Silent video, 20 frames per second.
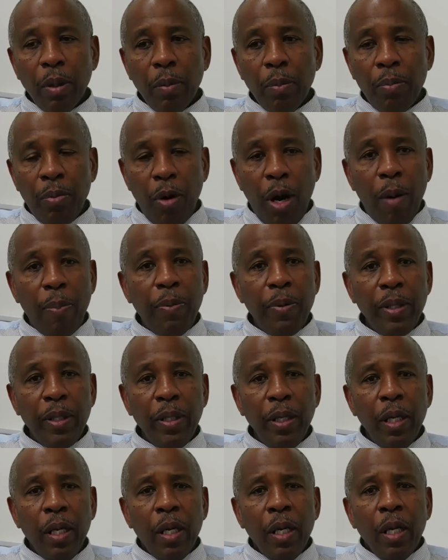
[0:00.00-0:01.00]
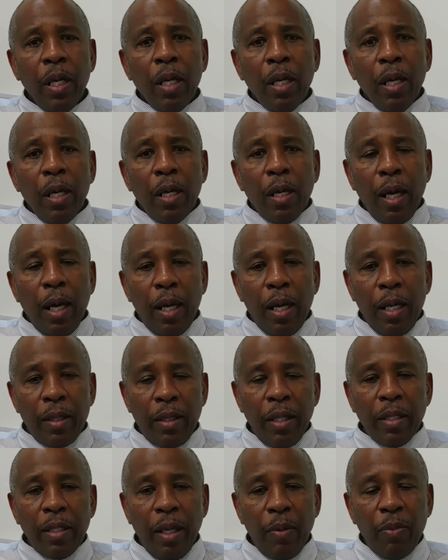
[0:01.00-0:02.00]
property. I
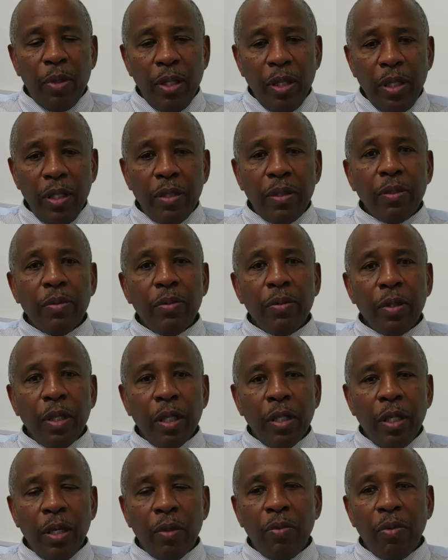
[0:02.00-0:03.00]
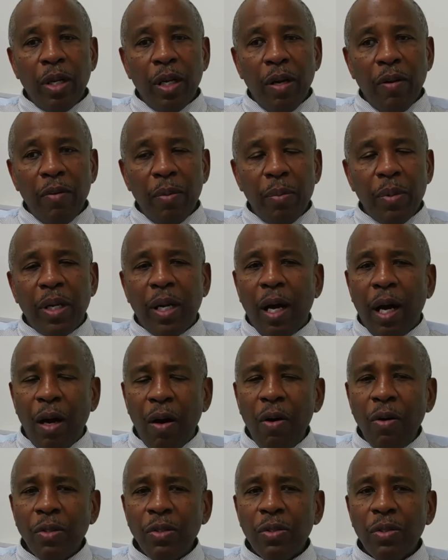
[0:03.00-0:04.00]
think that we need to get rid of it, but I
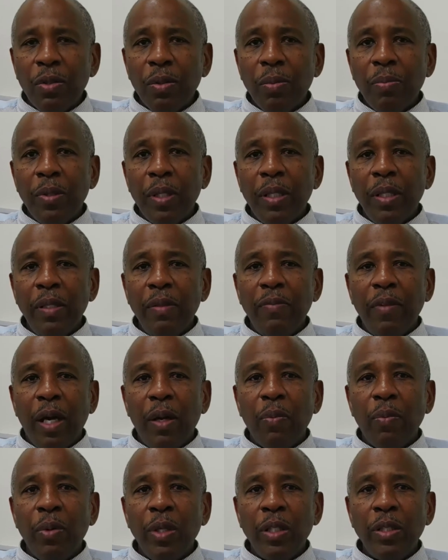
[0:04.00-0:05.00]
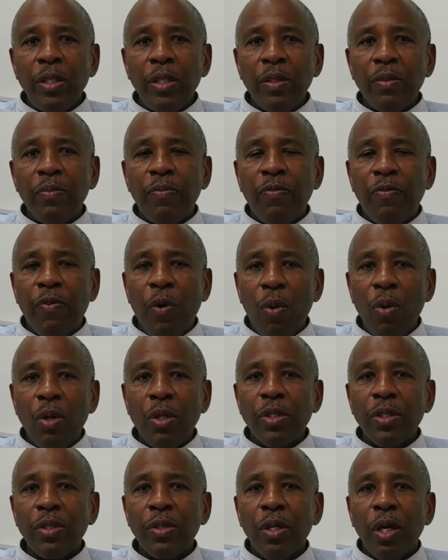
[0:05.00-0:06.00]
also believe that we should
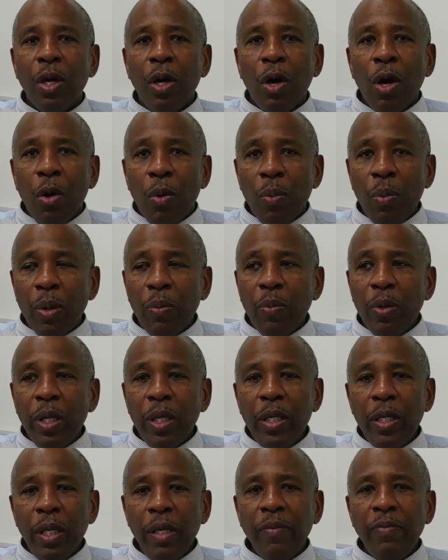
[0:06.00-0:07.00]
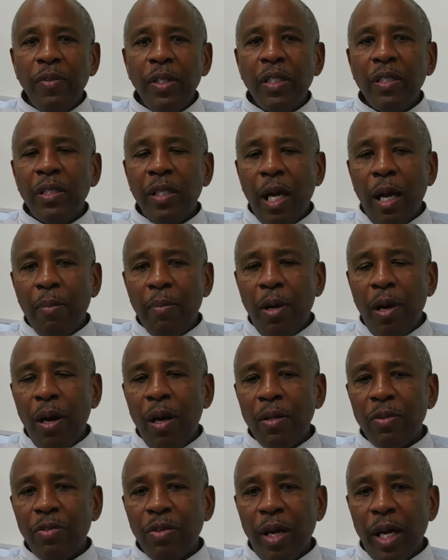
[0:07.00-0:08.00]
focus when we give these type
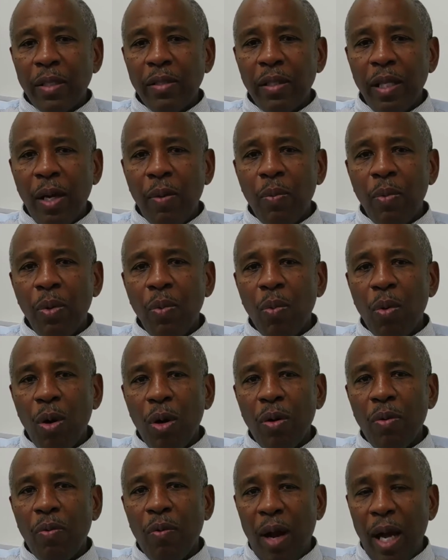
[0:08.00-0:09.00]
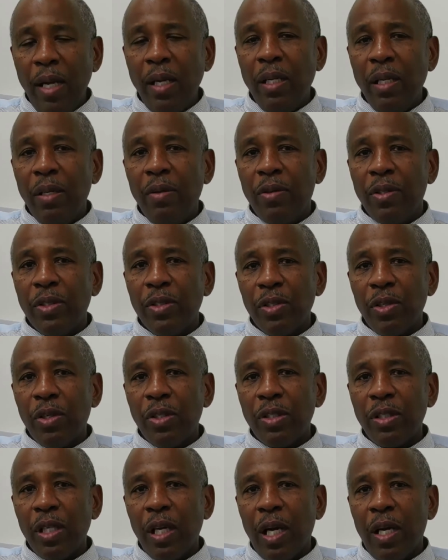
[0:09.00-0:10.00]
contracts, that we work right here in
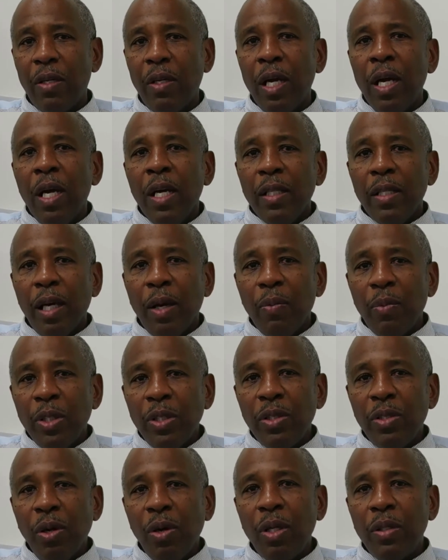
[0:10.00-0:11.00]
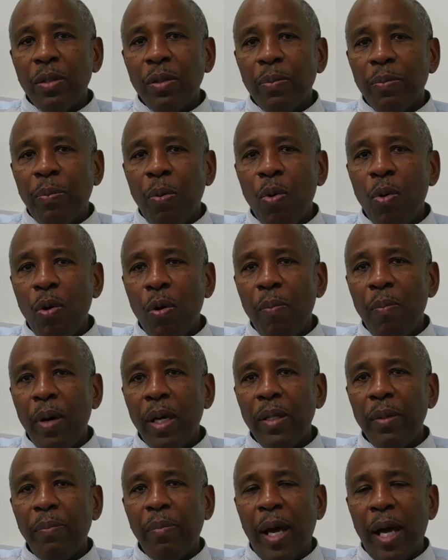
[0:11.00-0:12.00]
Georgetown, that we start to pour
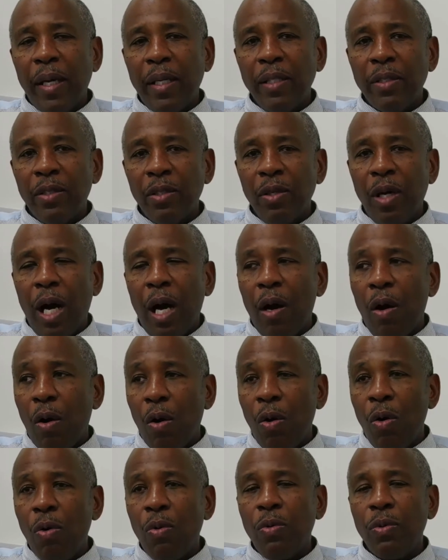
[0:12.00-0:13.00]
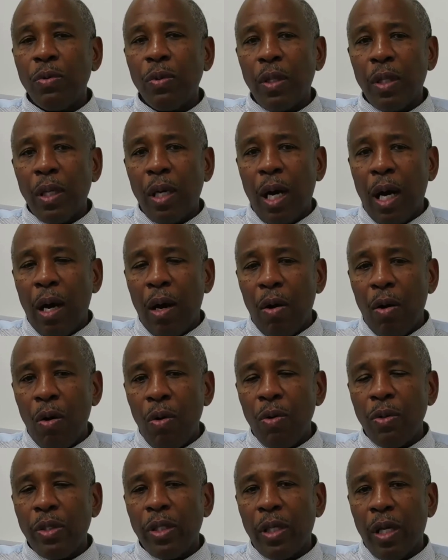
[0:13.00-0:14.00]
money back into our
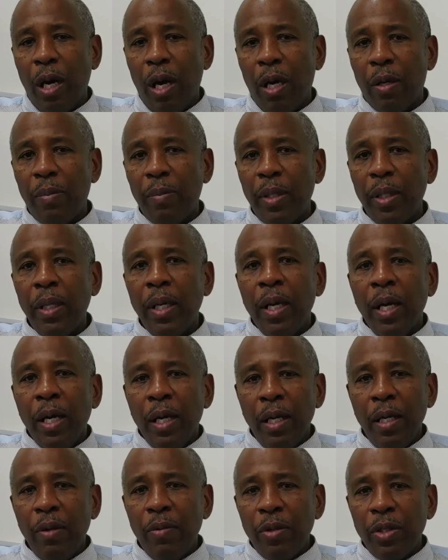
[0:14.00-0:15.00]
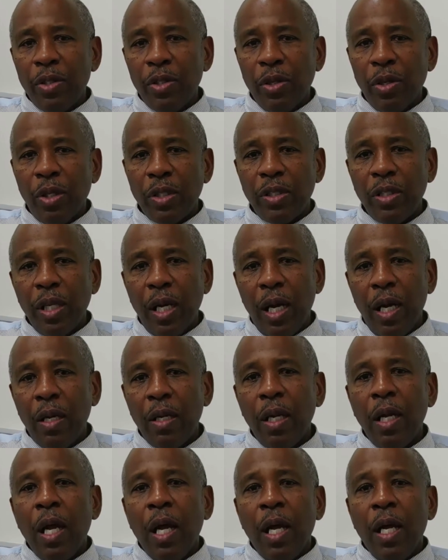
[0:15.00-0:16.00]
own economy here in
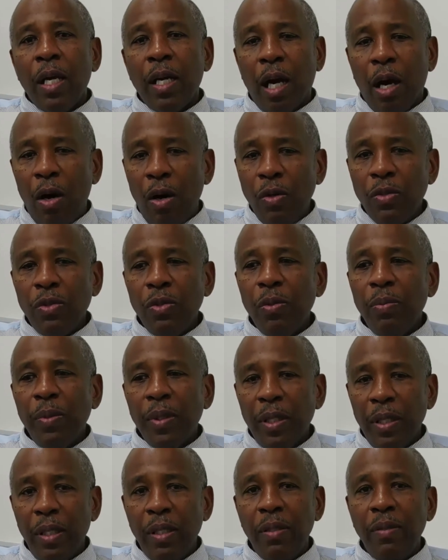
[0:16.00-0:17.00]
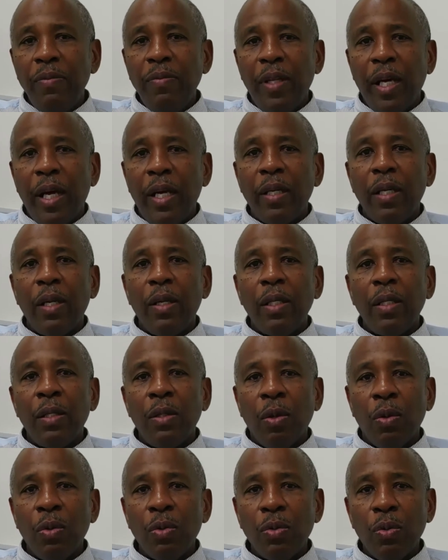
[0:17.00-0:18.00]
Georgetown. And I also believe that
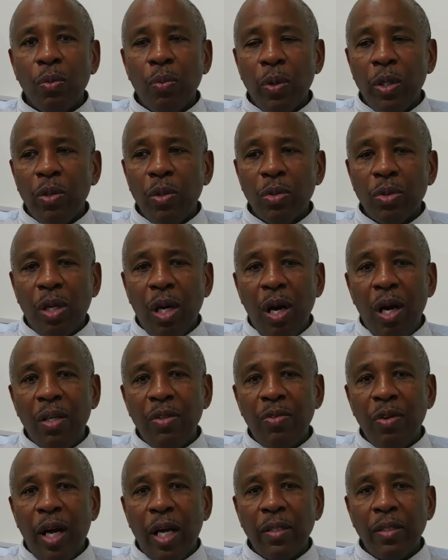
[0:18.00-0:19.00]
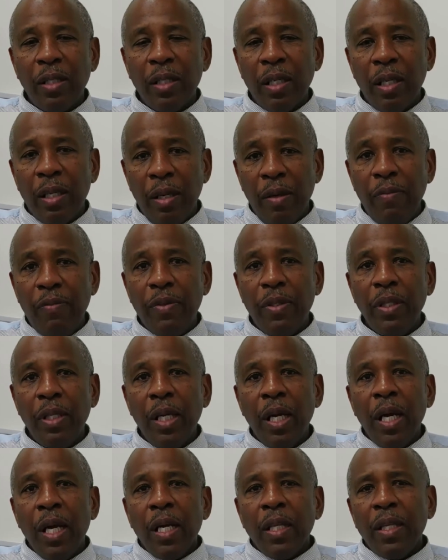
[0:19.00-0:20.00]
when those contracts are given,
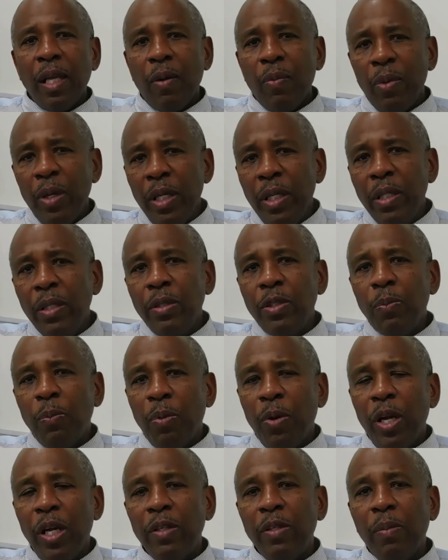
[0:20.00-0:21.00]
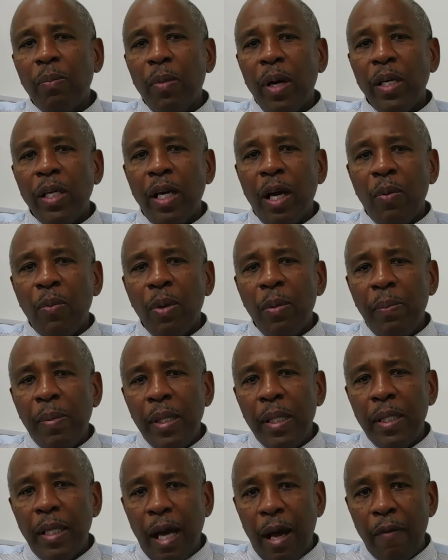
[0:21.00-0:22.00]
that we spread the money, that we
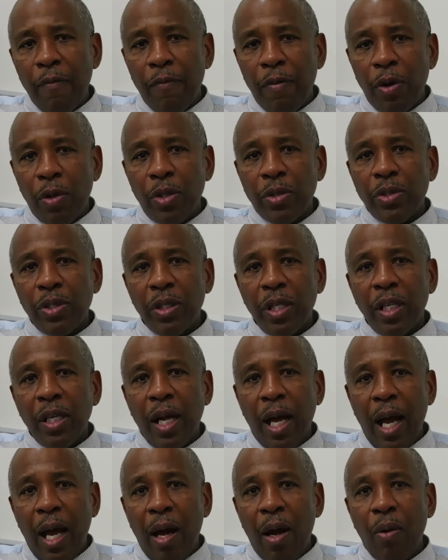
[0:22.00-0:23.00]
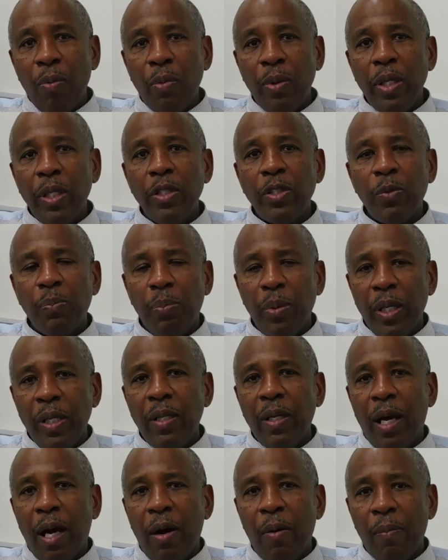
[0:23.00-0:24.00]
be diverse in how we
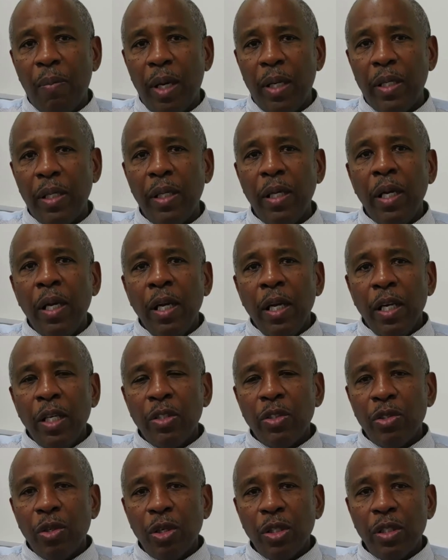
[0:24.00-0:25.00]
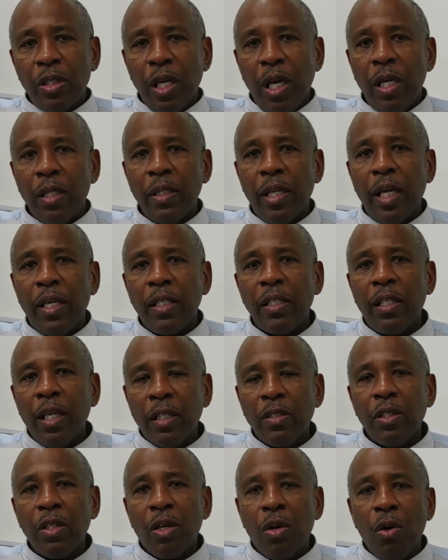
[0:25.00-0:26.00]
spend our money in Georgetown, that it
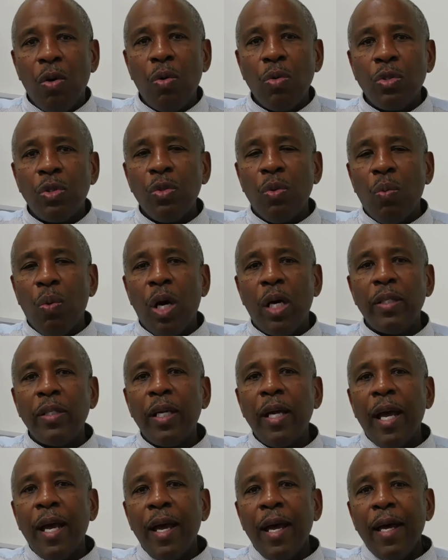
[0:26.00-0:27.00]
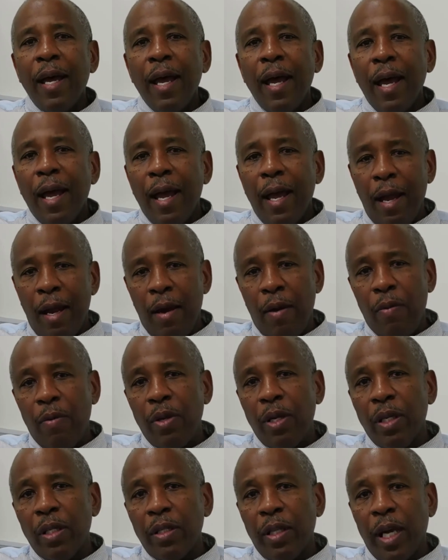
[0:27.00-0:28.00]
doesn't go to one
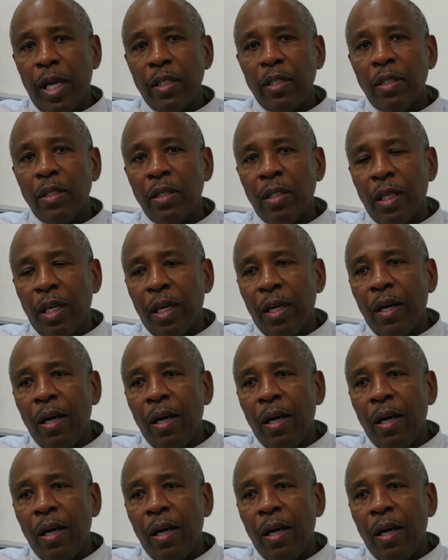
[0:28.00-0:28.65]
area, that